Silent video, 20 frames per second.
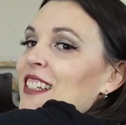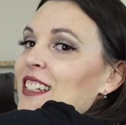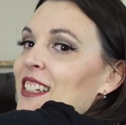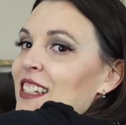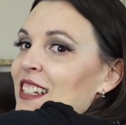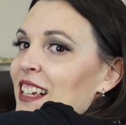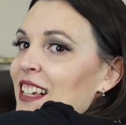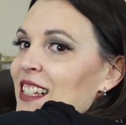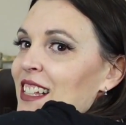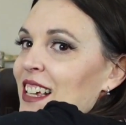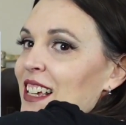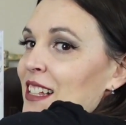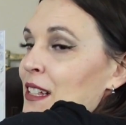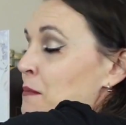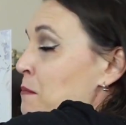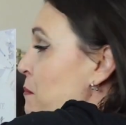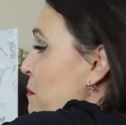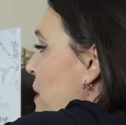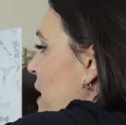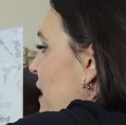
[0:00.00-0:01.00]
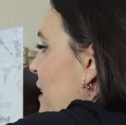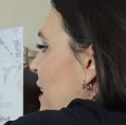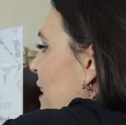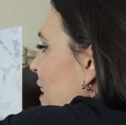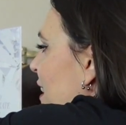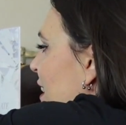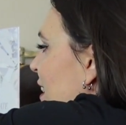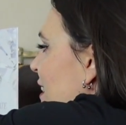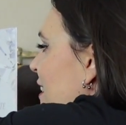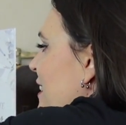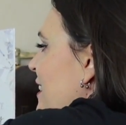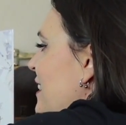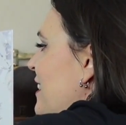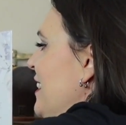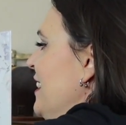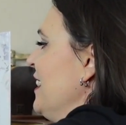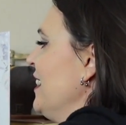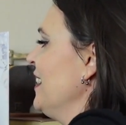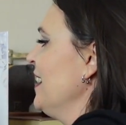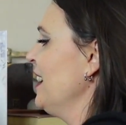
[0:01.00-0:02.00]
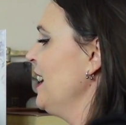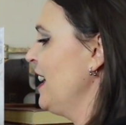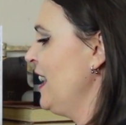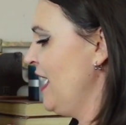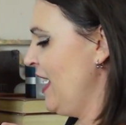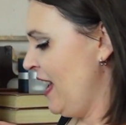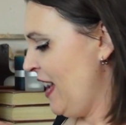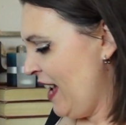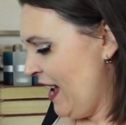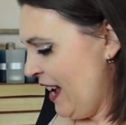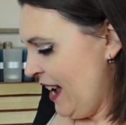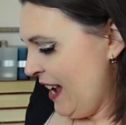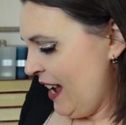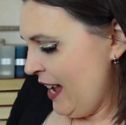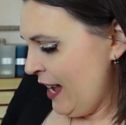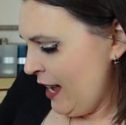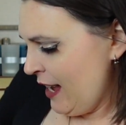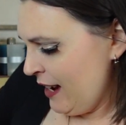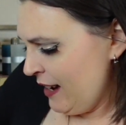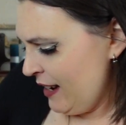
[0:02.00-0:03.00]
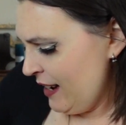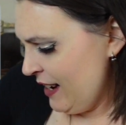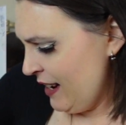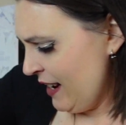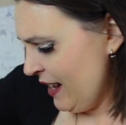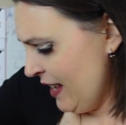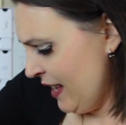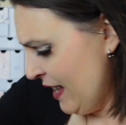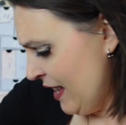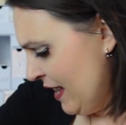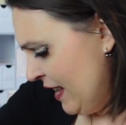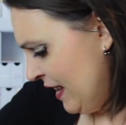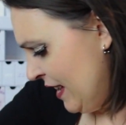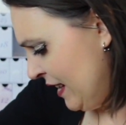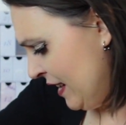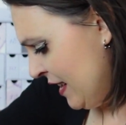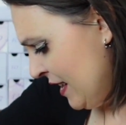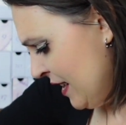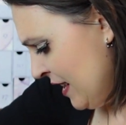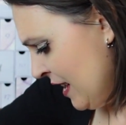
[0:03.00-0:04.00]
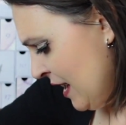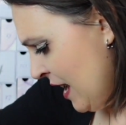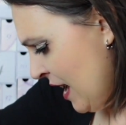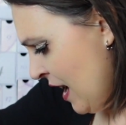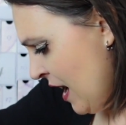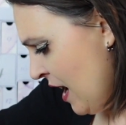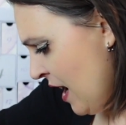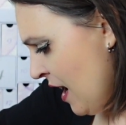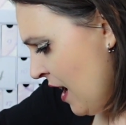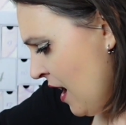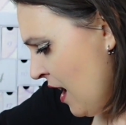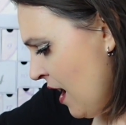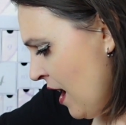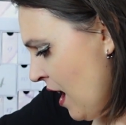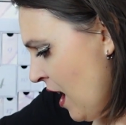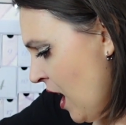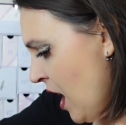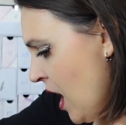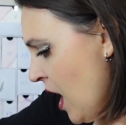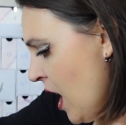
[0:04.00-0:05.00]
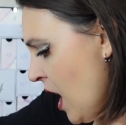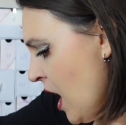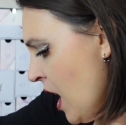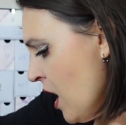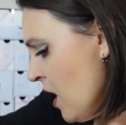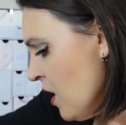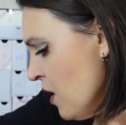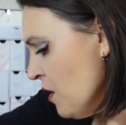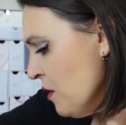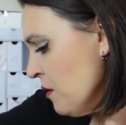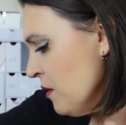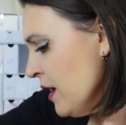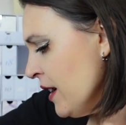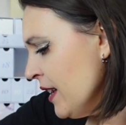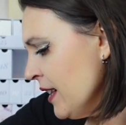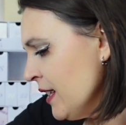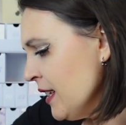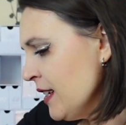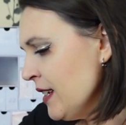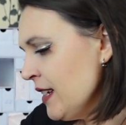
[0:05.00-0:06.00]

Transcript: 6 is bigger. And it is, oh, it's a